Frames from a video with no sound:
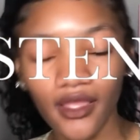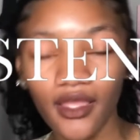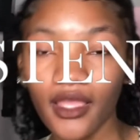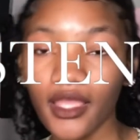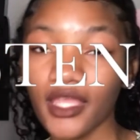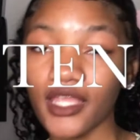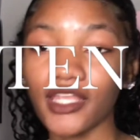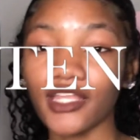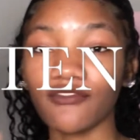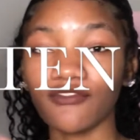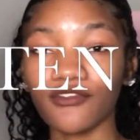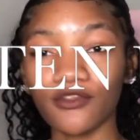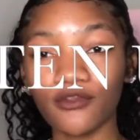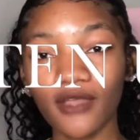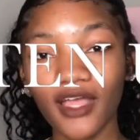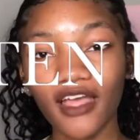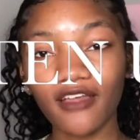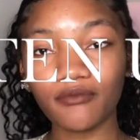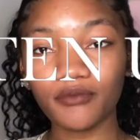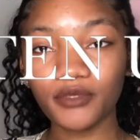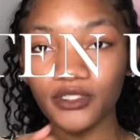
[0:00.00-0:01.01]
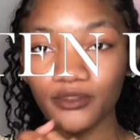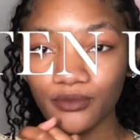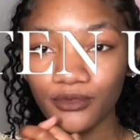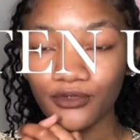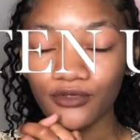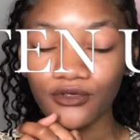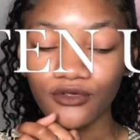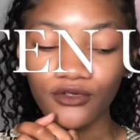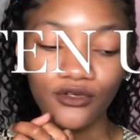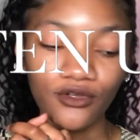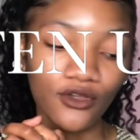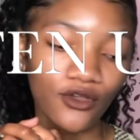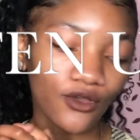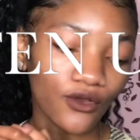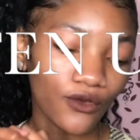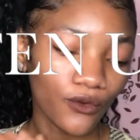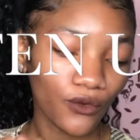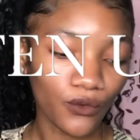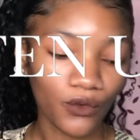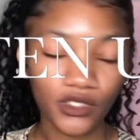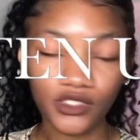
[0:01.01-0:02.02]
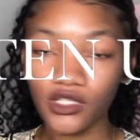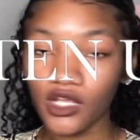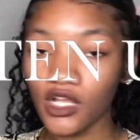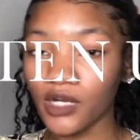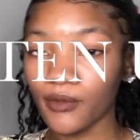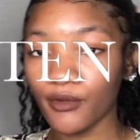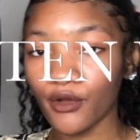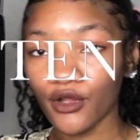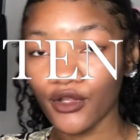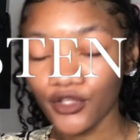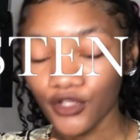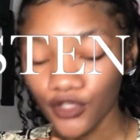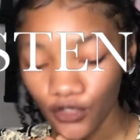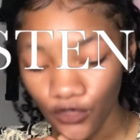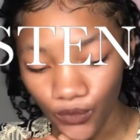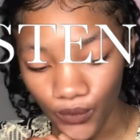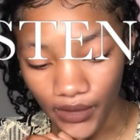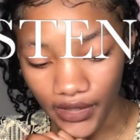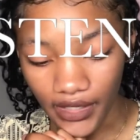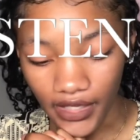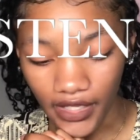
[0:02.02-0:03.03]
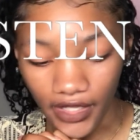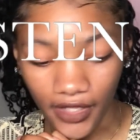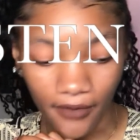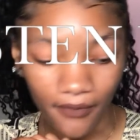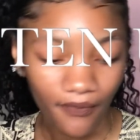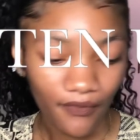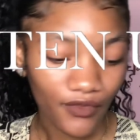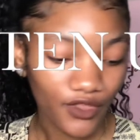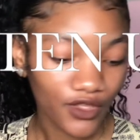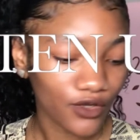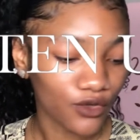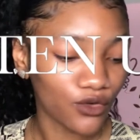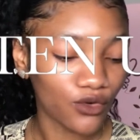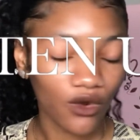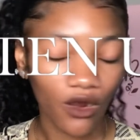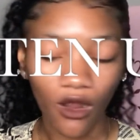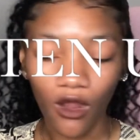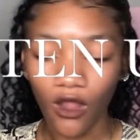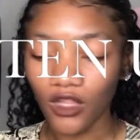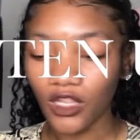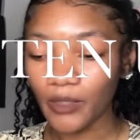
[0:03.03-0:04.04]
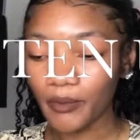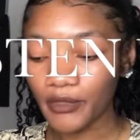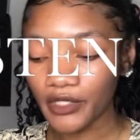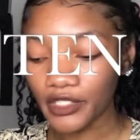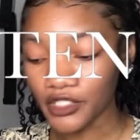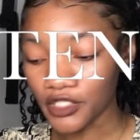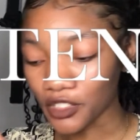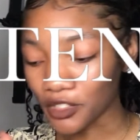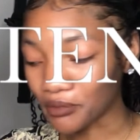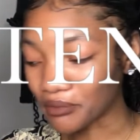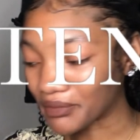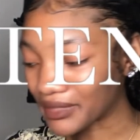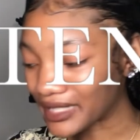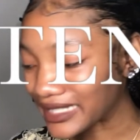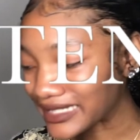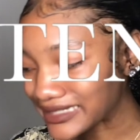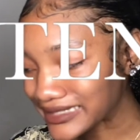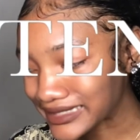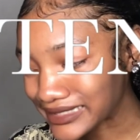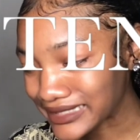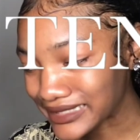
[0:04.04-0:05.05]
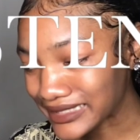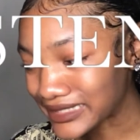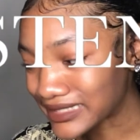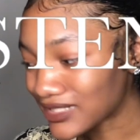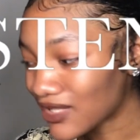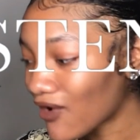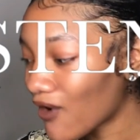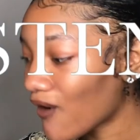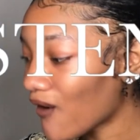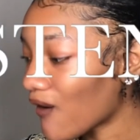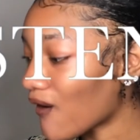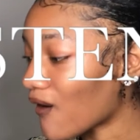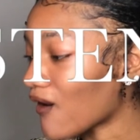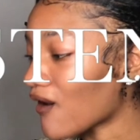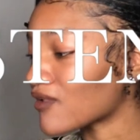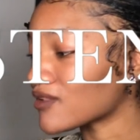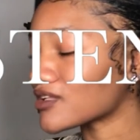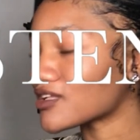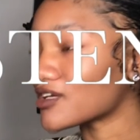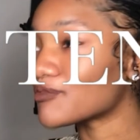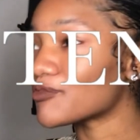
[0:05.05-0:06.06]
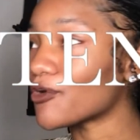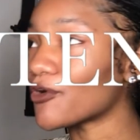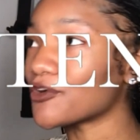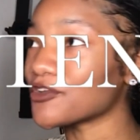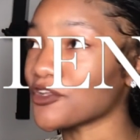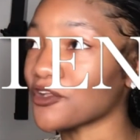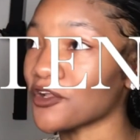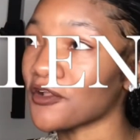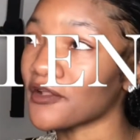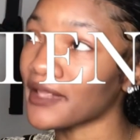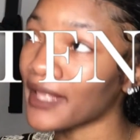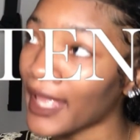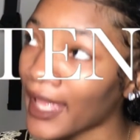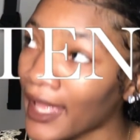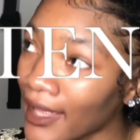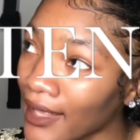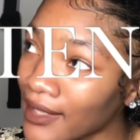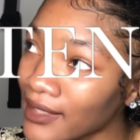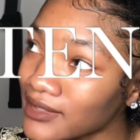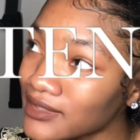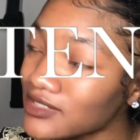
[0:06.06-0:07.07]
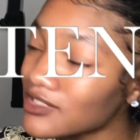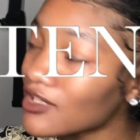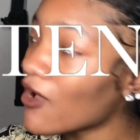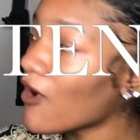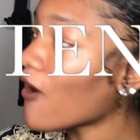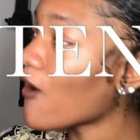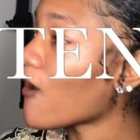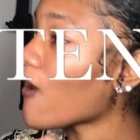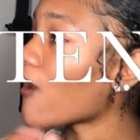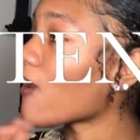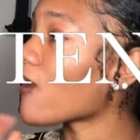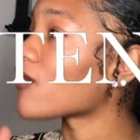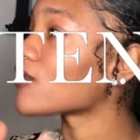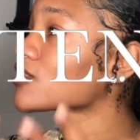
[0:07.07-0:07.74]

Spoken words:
And if you have people who are talking about your weight, who are all up in your business, all up on your case, all